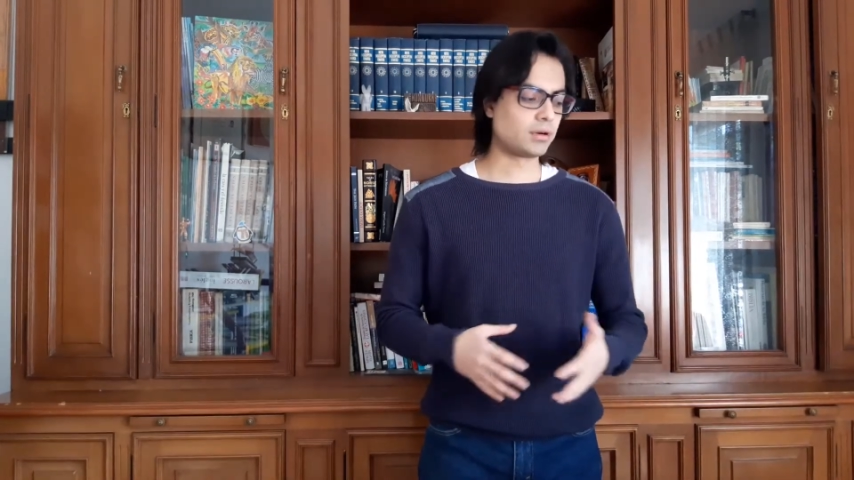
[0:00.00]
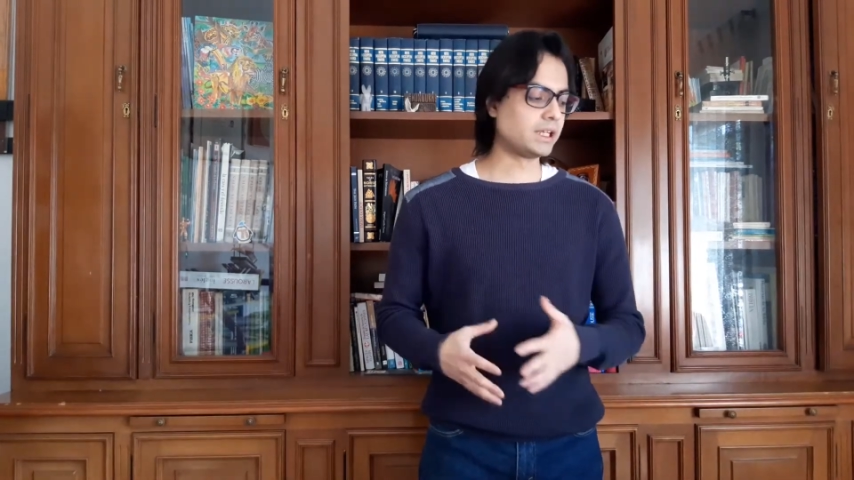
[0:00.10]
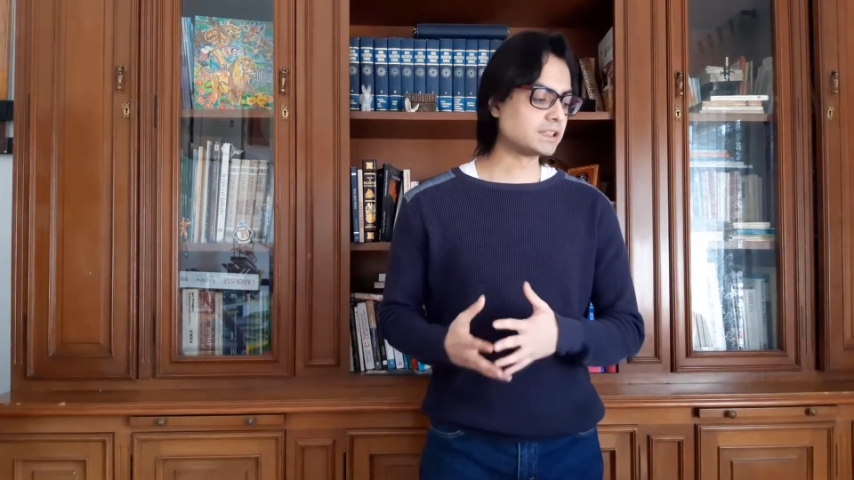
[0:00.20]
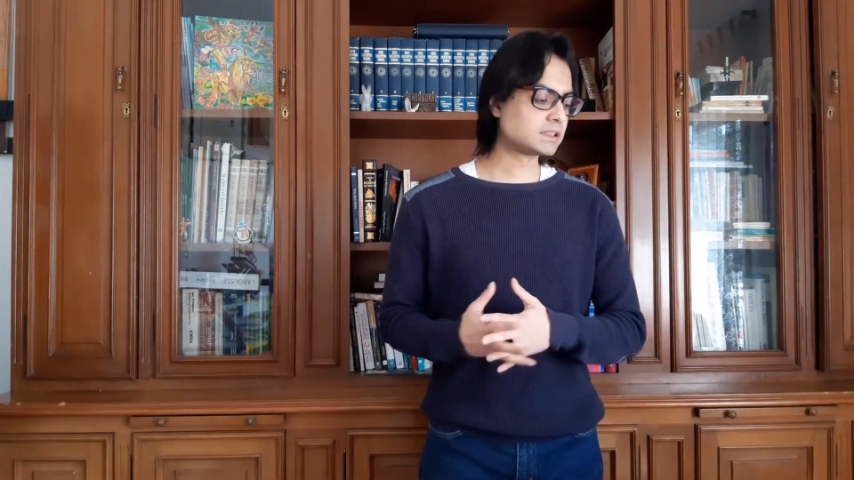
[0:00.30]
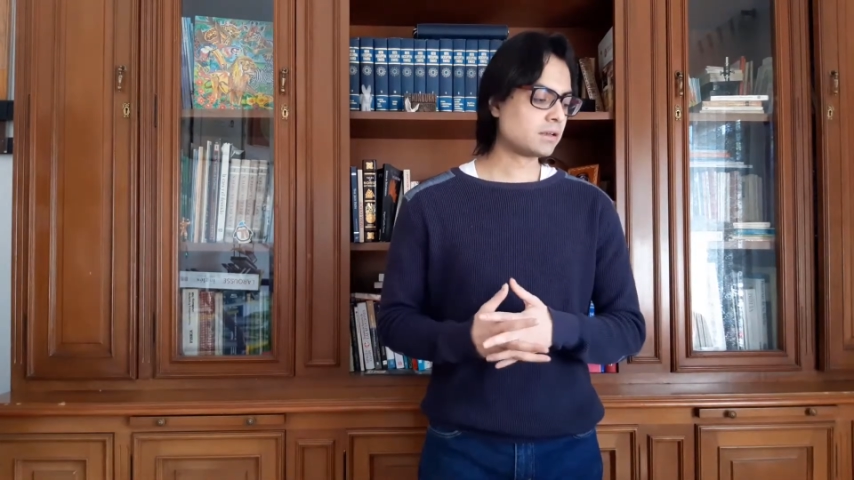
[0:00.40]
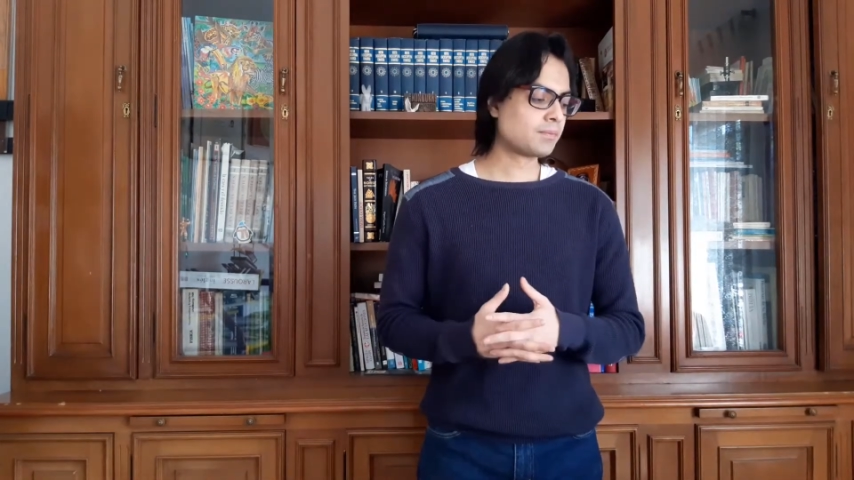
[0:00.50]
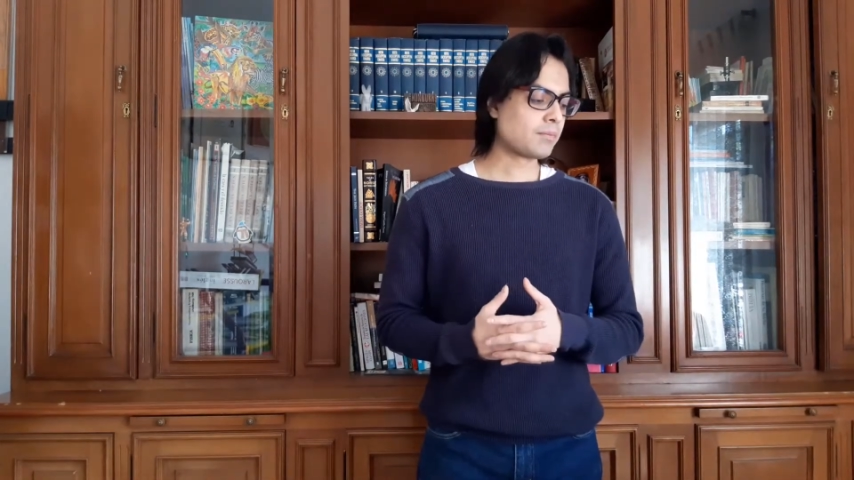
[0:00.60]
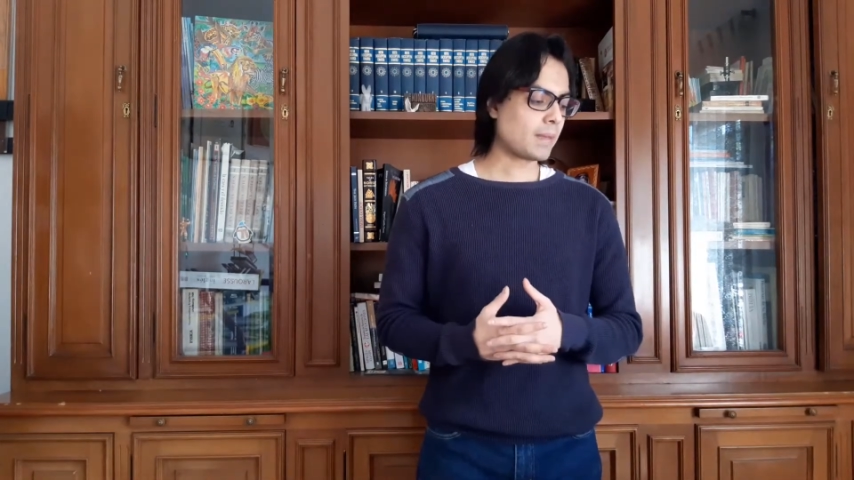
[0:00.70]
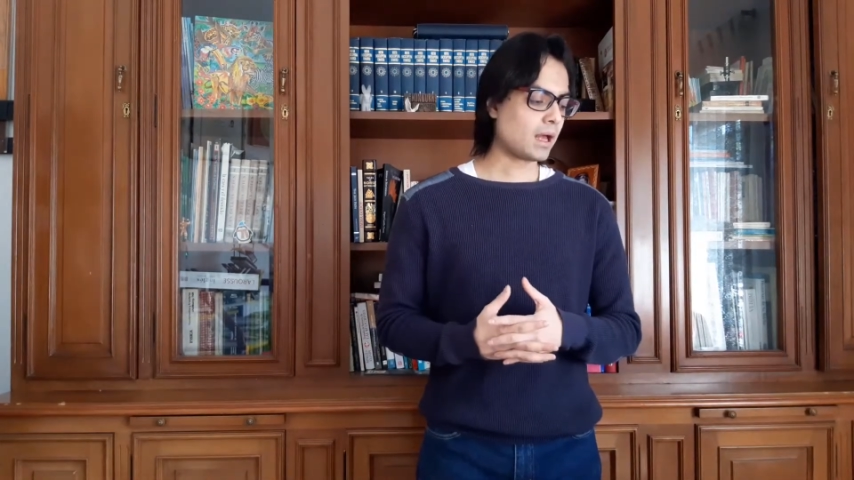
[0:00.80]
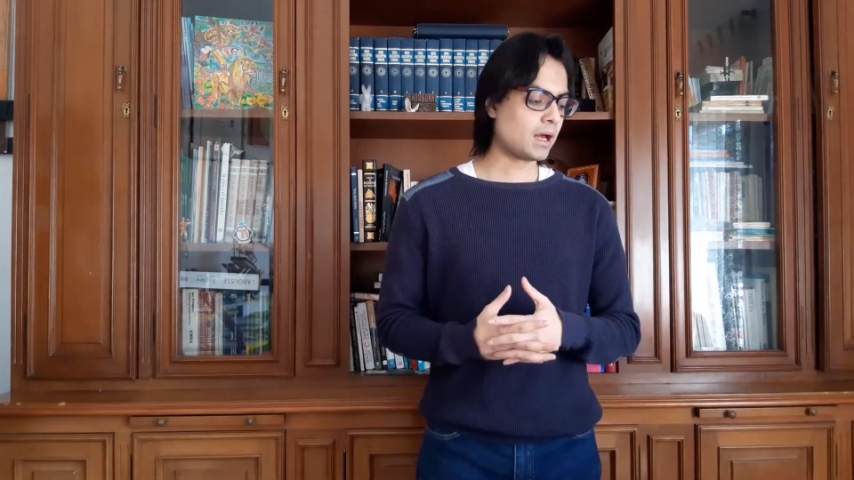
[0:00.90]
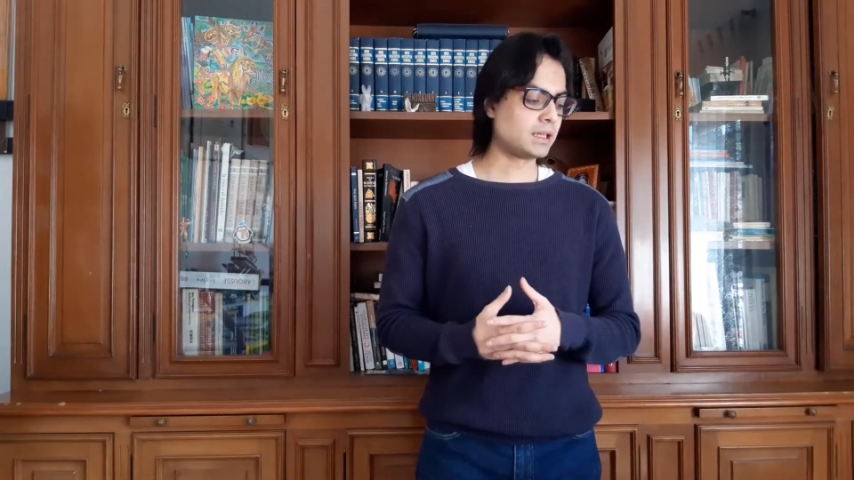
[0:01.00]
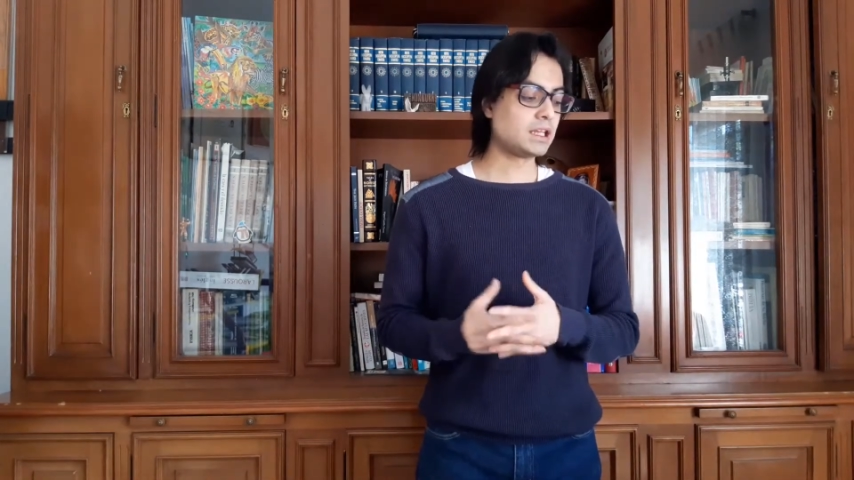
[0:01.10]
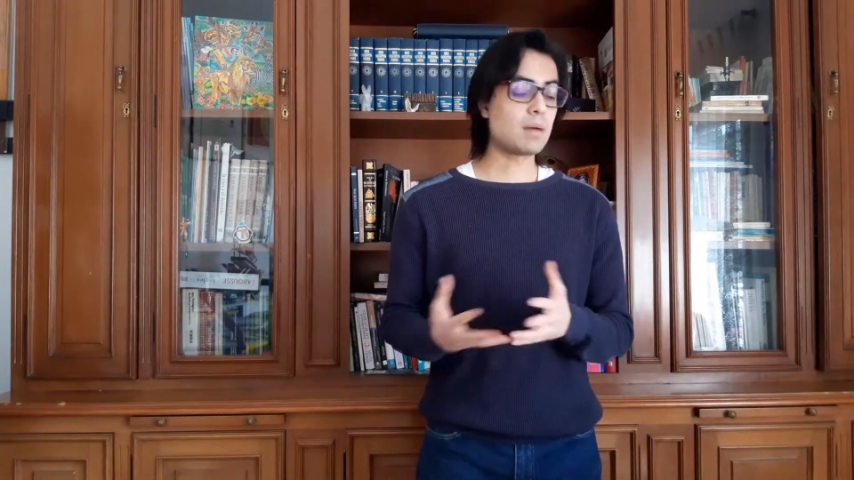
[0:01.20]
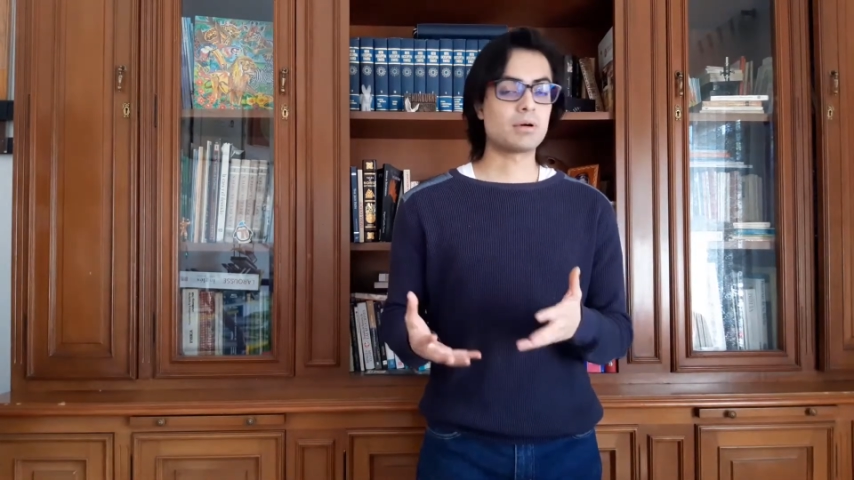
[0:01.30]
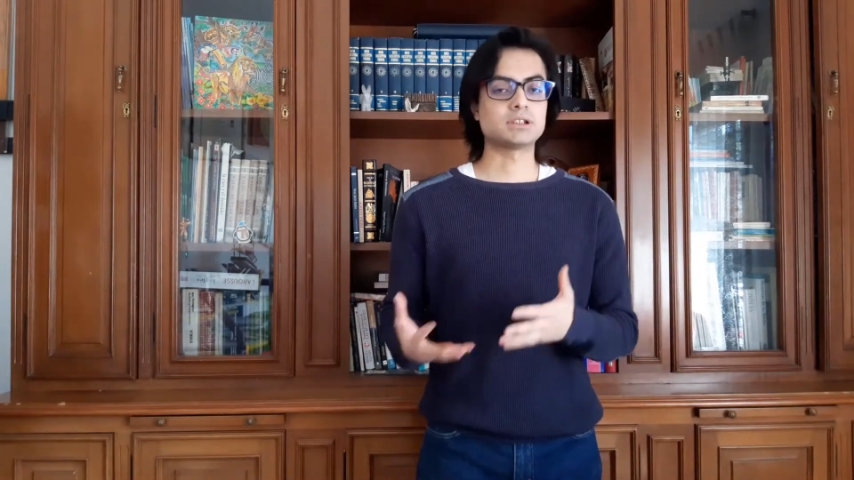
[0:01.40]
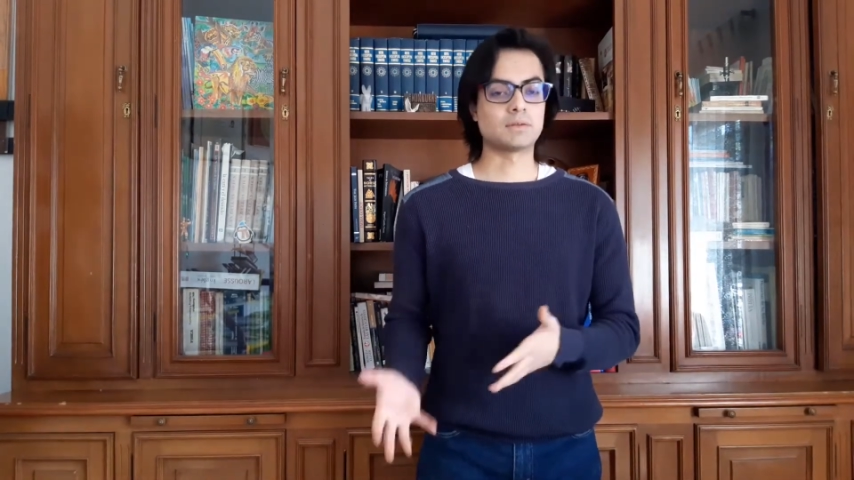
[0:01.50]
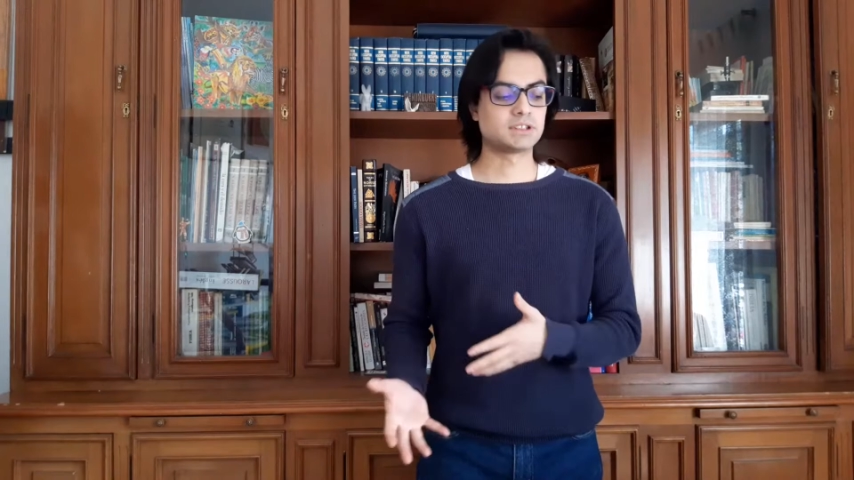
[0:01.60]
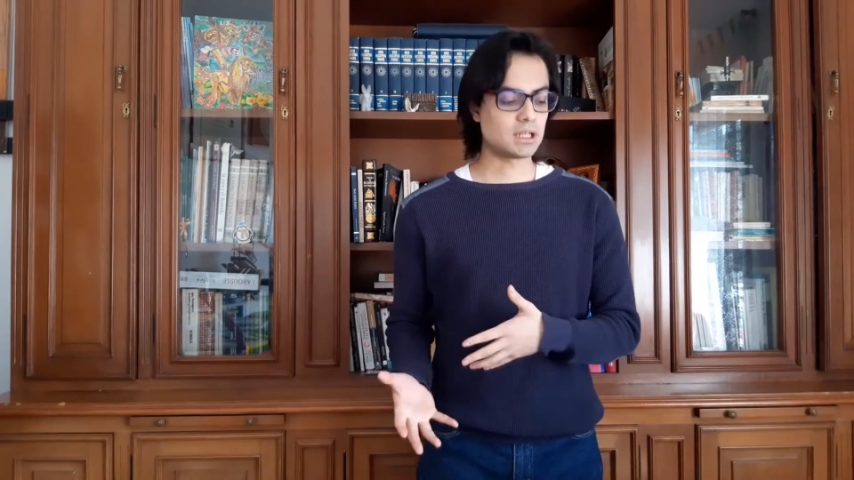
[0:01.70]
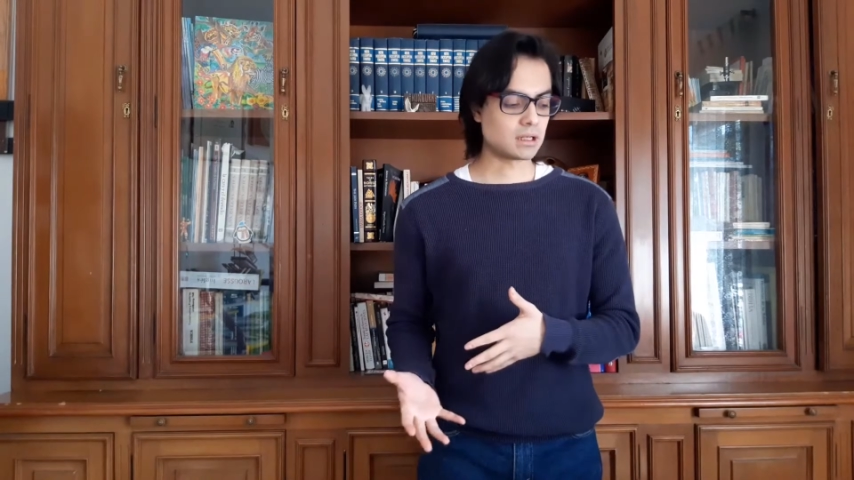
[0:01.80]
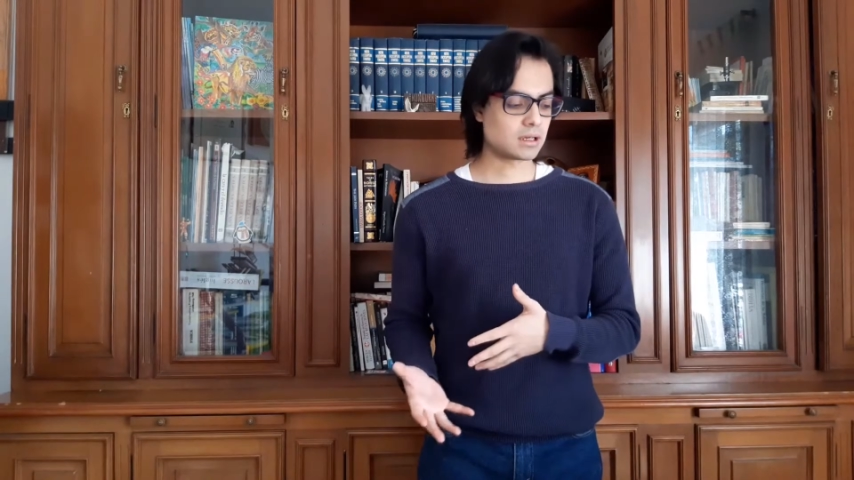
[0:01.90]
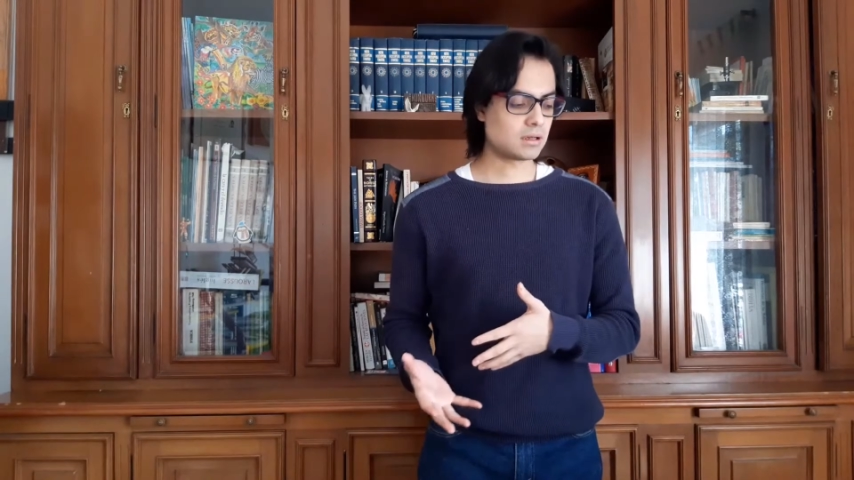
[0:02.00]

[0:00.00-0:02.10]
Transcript: is uh, The Empress of Silk,